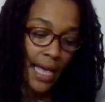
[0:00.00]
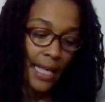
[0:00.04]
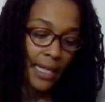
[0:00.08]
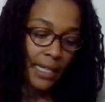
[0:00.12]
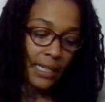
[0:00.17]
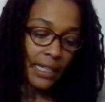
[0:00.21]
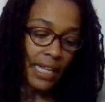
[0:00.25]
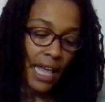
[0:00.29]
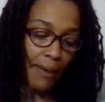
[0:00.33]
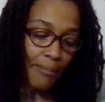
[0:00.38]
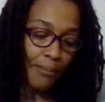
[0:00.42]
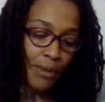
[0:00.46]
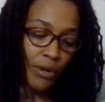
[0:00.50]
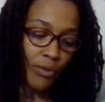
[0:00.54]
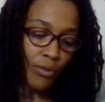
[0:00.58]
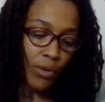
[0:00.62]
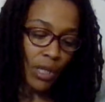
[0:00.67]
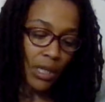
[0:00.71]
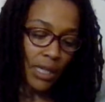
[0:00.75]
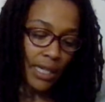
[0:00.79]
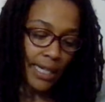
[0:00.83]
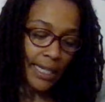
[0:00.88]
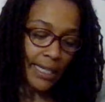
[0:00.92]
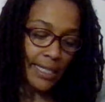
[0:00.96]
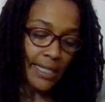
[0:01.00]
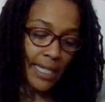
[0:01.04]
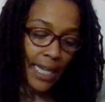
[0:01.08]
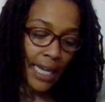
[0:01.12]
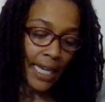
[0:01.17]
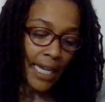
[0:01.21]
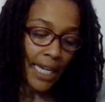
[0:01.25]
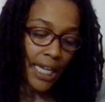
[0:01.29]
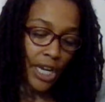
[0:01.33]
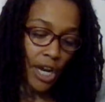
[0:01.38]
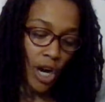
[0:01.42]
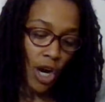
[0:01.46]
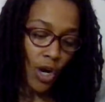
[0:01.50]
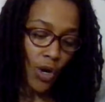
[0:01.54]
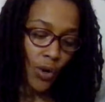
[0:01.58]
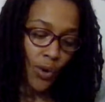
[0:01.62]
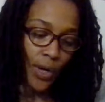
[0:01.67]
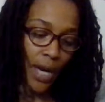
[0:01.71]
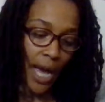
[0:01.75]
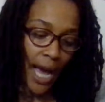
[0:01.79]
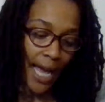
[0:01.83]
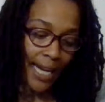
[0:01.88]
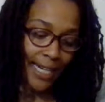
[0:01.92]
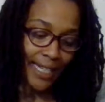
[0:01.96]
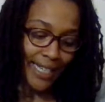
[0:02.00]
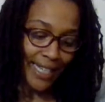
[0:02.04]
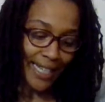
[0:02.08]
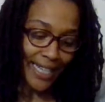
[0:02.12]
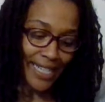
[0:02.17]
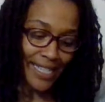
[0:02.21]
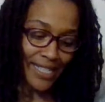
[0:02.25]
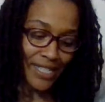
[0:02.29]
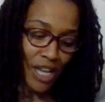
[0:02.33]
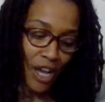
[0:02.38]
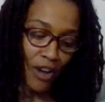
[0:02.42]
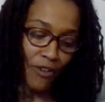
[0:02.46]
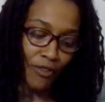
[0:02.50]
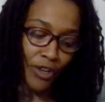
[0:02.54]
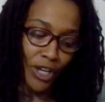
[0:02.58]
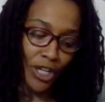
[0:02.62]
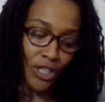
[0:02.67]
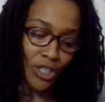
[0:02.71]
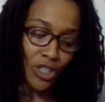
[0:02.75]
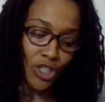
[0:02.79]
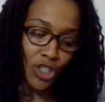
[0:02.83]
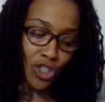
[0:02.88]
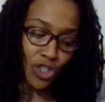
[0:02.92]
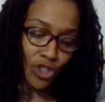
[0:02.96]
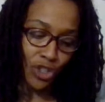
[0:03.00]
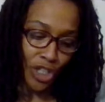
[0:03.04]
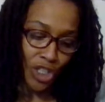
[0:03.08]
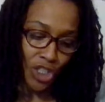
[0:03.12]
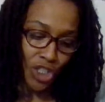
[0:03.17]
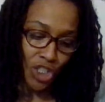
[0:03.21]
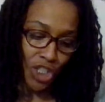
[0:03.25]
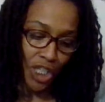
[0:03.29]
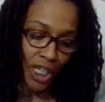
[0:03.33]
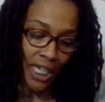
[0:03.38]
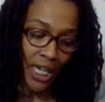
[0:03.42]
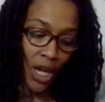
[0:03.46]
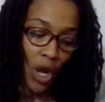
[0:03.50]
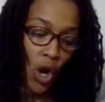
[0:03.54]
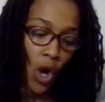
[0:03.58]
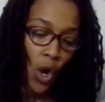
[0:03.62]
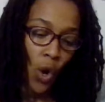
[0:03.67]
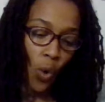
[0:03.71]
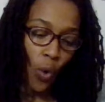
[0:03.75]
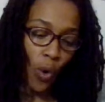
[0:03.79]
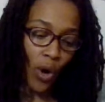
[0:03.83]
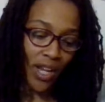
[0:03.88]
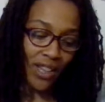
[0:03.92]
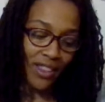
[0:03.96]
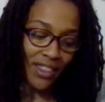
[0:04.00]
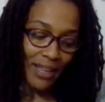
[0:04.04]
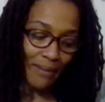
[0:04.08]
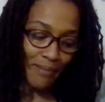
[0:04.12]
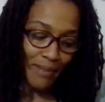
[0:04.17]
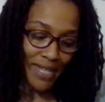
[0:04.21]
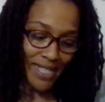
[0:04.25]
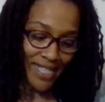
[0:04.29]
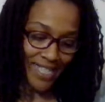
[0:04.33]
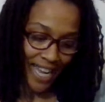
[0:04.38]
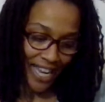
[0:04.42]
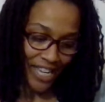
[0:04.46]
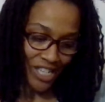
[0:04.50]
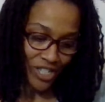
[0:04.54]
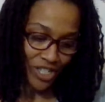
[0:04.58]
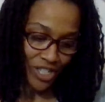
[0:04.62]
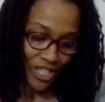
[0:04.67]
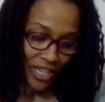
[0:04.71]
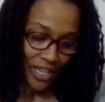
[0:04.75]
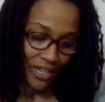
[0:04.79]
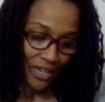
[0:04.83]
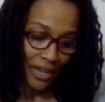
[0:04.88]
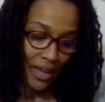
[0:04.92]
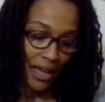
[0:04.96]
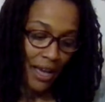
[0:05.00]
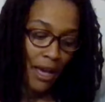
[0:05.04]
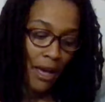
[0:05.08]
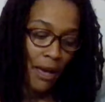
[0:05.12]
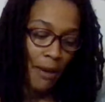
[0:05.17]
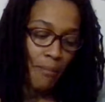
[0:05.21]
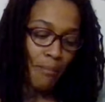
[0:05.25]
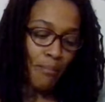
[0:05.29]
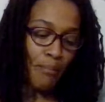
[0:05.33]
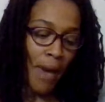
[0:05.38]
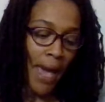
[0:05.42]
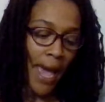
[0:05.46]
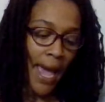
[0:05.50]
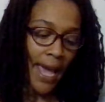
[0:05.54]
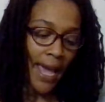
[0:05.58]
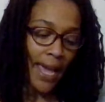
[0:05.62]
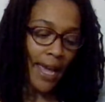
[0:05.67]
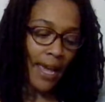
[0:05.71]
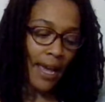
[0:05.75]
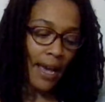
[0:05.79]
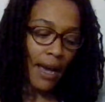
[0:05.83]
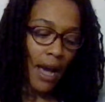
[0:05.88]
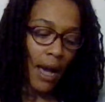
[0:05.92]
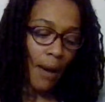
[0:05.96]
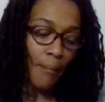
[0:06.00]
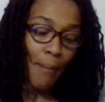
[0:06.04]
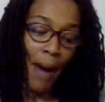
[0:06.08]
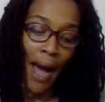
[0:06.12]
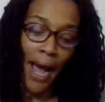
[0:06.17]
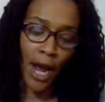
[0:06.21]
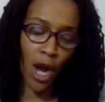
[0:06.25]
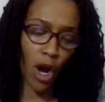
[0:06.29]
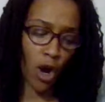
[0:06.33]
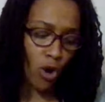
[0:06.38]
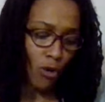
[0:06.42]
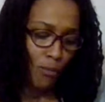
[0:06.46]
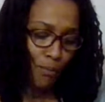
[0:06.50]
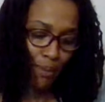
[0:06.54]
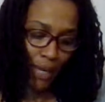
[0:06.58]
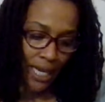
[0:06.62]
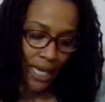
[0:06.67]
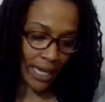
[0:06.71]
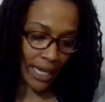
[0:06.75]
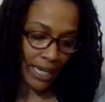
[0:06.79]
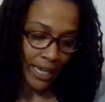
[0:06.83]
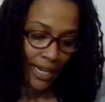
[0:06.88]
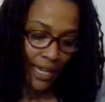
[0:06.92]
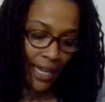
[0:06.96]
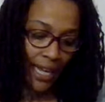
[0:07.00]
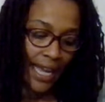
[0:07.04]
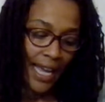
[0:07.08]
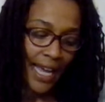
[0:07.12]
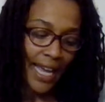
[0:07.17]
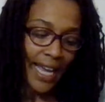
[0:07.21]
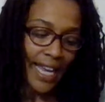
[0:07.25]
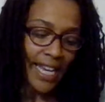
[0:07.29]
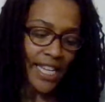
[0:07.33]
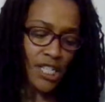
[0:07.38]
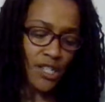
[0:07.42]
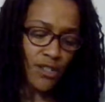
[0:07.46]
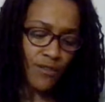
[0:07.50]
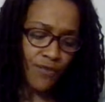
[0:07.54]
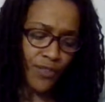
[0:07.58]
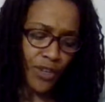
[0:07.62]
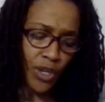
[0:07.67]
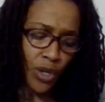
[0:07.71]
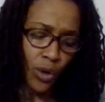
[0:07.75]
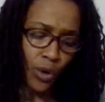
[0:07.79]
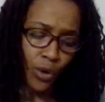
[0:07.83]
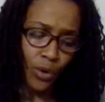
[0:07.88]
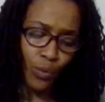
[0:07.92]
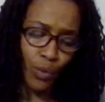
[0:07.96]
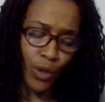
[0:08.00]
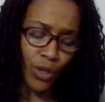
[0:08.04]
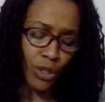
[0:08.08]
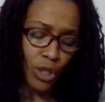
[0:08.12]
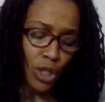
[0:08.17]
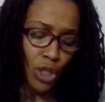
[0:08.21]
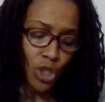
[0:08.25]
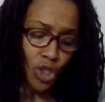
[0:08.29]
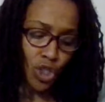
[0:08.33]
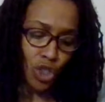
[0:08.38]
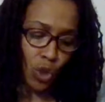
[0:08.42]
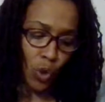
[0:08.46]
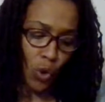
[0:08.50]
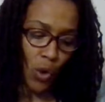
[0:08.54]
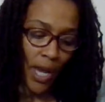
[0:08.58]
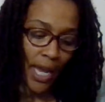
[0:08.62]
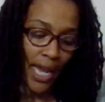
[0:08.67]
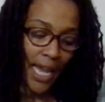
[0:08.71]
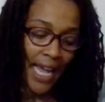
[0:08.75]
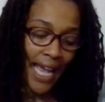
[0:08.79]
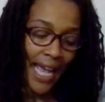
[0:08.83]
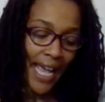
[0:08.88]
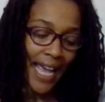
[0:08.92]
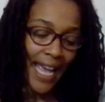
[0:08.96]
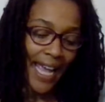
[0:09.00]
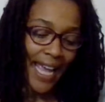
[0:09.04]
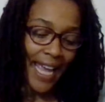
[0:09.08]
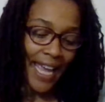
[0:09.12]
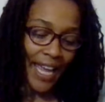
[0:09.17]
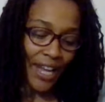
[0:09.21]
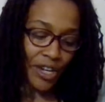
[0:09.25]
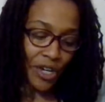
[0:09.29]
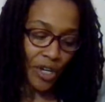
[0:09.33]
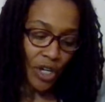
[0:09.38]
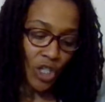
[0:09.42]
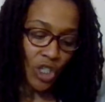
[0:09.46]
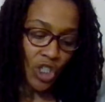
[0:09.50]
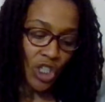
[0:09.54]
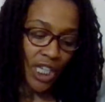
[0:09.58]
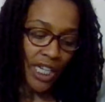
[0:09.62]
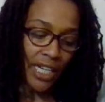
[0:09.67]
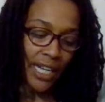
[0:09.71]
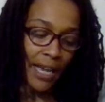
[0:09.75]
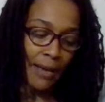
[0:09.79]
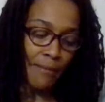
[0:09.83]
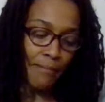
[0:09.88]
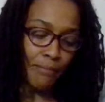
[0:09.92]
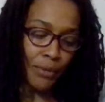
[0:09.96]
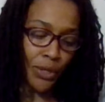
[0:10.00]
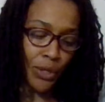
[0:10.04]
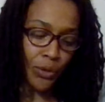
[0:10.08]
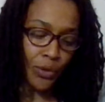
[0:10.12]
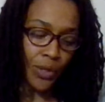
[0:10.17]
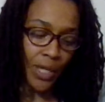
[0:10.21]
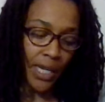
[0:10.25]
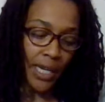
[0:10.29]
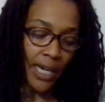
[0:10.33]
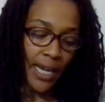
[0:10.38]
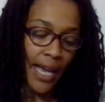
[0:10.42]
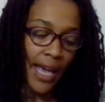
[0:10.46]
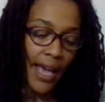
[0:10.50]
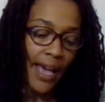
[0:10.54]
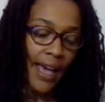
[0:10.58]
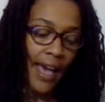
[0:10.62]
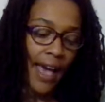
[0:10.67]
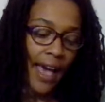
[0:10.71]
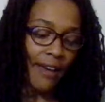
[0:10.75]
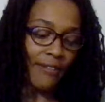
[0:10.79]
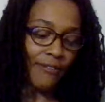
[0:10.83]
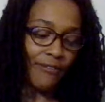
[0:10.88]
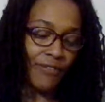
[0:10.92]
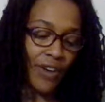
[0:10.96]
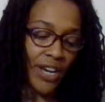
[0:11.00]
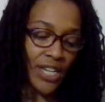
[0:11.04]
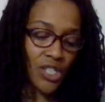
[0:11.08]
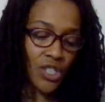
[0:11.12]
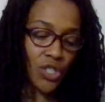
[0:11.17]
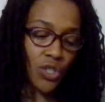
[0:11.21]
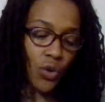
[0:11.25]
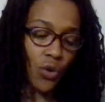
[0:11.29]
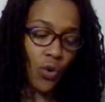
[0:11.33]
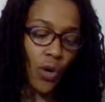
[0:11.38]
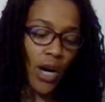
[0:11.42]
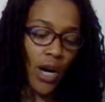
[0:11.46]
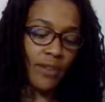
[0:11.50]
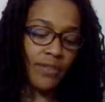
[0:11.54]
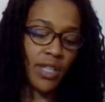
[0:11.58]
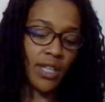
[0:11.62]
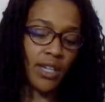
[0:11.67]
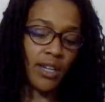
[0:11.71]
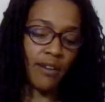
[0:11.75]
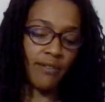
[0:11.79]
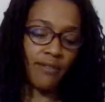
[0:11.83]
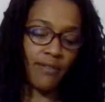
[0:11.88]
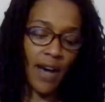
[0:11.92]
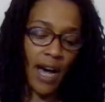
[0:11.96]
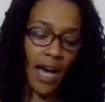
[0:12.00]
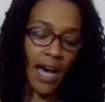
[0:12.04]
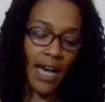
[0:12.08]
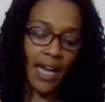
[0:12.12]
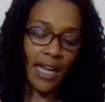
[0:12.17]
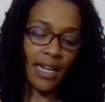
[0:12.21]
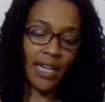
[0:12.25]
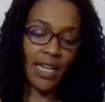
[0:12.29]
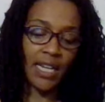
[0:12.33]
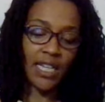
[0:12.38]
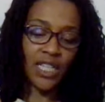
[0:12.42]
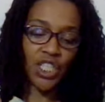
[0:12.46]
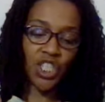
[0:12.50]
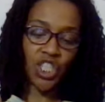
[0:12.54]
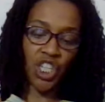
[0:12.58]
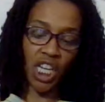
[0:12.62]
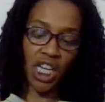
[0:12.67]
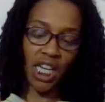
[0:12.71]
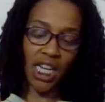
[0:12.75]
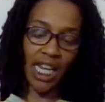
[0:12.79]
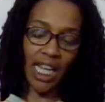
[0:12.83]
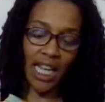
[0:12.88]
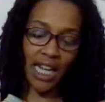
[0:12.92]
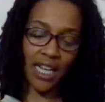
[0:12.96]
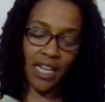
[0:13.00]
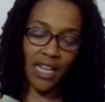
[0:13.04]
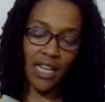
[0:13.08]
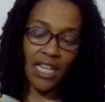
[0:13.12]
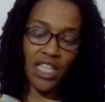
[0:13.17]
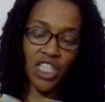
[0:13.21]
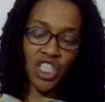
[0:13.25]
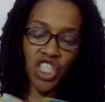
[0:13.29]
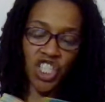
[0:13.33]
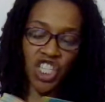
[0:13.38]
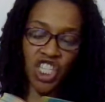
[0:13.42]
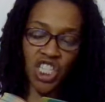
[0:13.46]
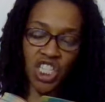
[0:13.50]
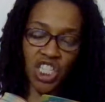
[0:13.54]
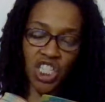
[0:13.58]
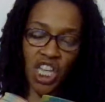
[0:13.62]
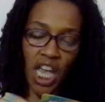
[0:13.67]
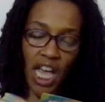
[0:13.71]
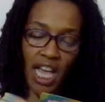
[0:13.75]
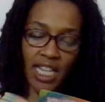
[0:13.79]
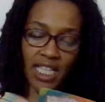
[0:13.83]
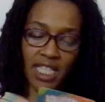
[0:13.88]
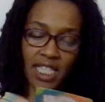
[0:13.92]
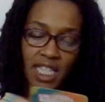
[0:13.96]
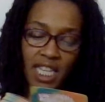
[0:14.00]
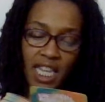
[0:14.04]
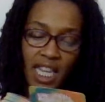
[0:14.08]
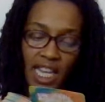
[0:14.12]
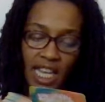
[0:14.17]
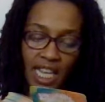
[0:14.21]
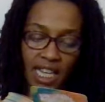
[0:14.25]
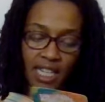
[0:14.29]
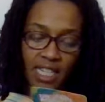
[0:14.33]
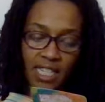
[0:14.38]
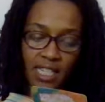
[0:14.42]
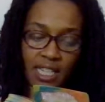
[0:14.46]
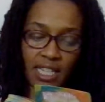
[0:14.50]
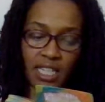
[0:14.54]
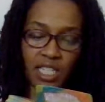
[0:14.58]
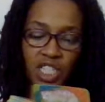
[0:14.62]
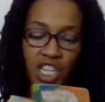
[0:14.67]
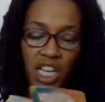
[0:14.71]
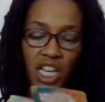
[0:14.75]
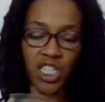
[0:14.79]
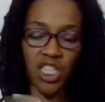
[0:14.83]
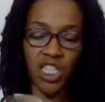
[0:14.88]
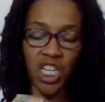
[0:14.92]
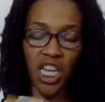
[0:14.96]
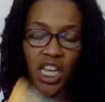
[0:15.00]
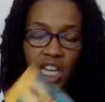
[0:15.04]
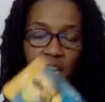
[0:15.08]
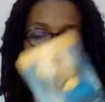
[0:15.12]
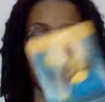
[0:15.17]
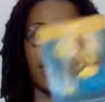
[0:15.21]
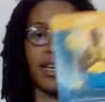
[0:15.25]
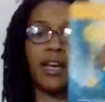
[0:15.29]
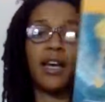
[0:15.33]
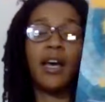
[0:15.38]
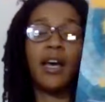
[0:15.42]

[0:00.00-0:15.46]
Let me release any old ideas of constriction or limitation. May my whole being is filled with joy, energy, and beauty, a vessel of the divine Shadskit.